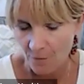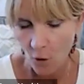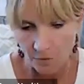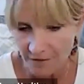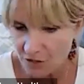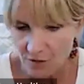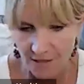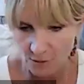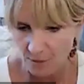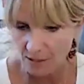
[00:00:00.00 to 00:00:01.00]
Only two
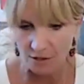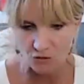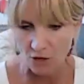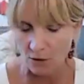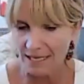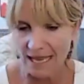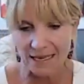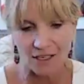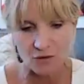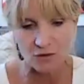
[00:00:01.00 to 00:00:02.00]
things we can control. We
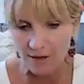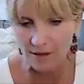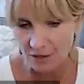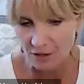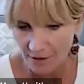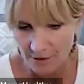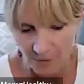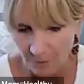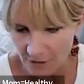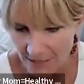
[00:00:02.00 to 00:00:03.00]
cannot control other
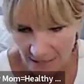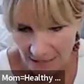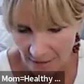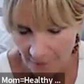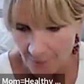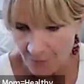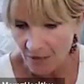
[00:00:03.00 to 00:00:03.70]
people's thinking.